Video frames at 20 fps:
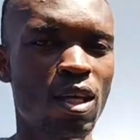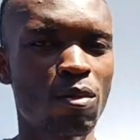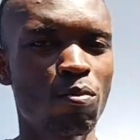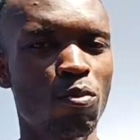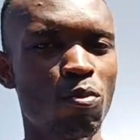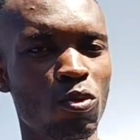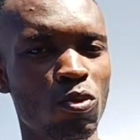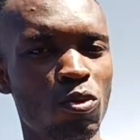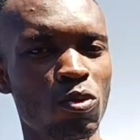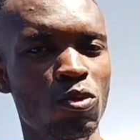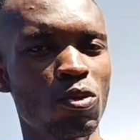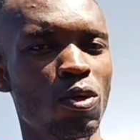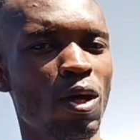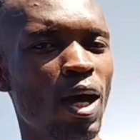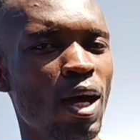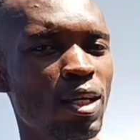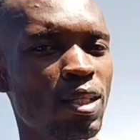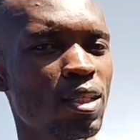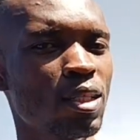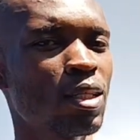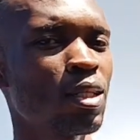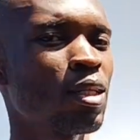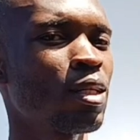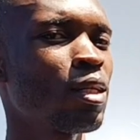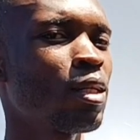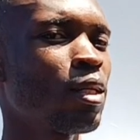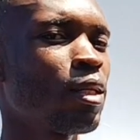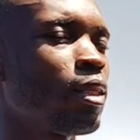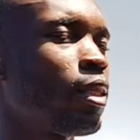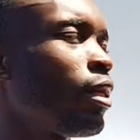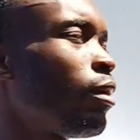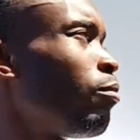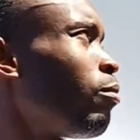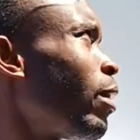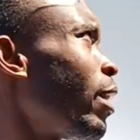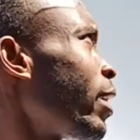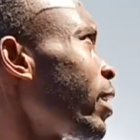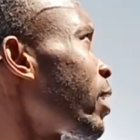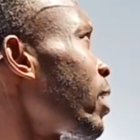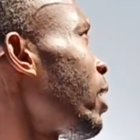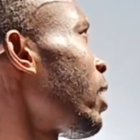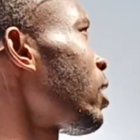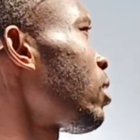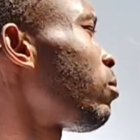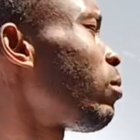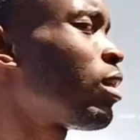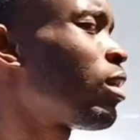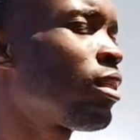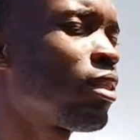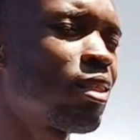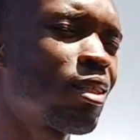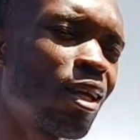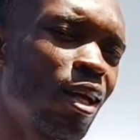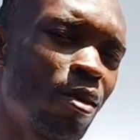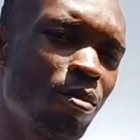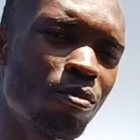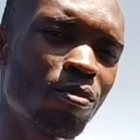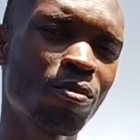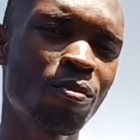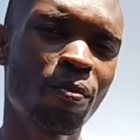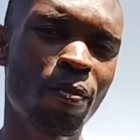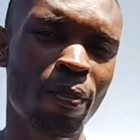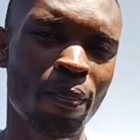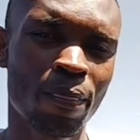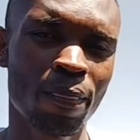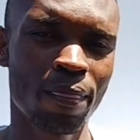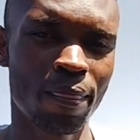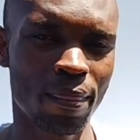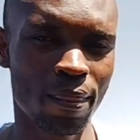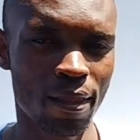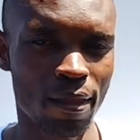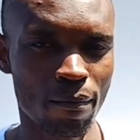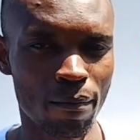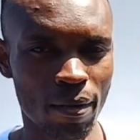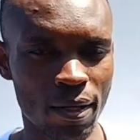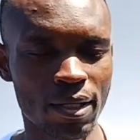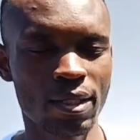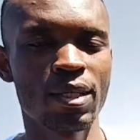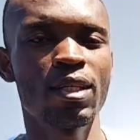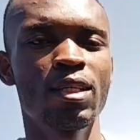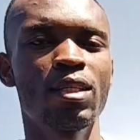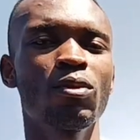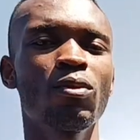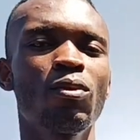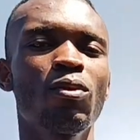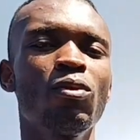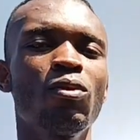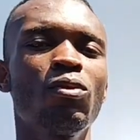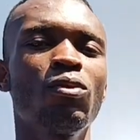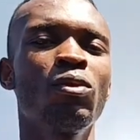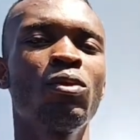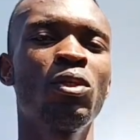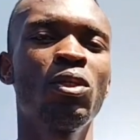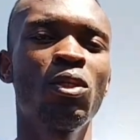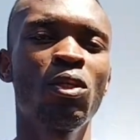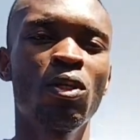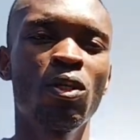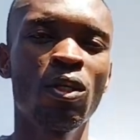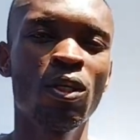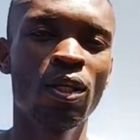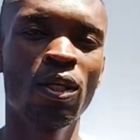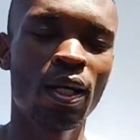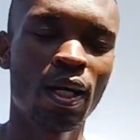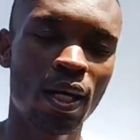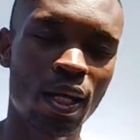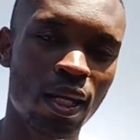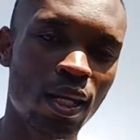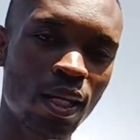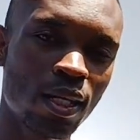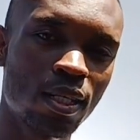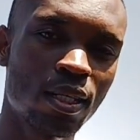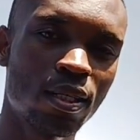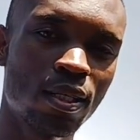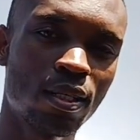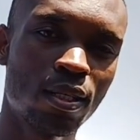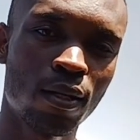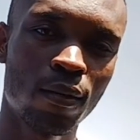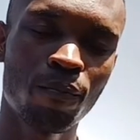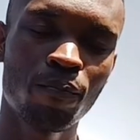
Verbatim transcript: that bought to us, they buy cash, but some they purchase on credit.